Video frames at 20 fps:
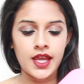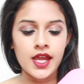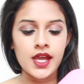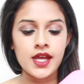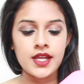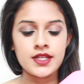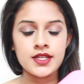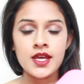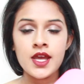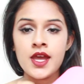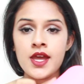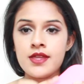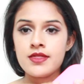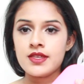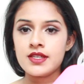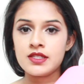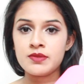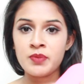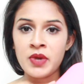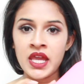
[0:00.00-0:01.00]
and
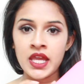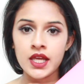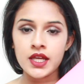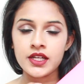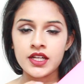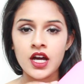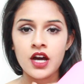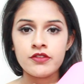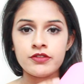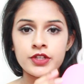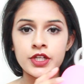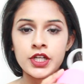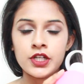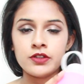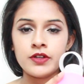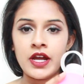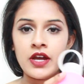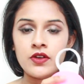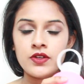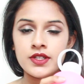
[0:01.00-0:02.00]
this pink covering
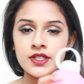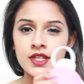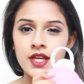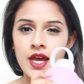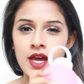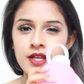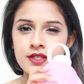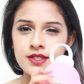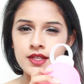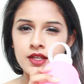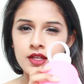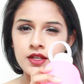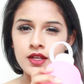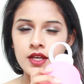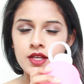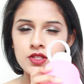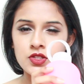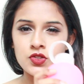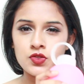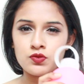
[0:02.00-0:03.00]
around it has like a
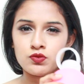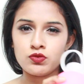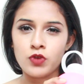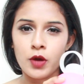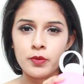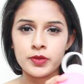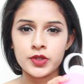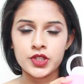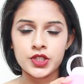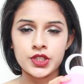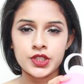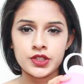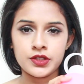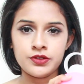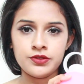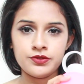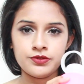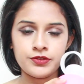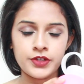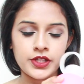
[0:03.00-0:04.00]
nice
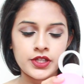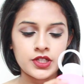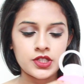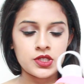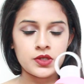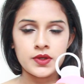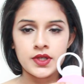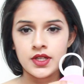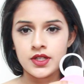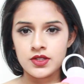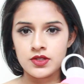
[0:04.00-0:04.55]
rubber feeling to it.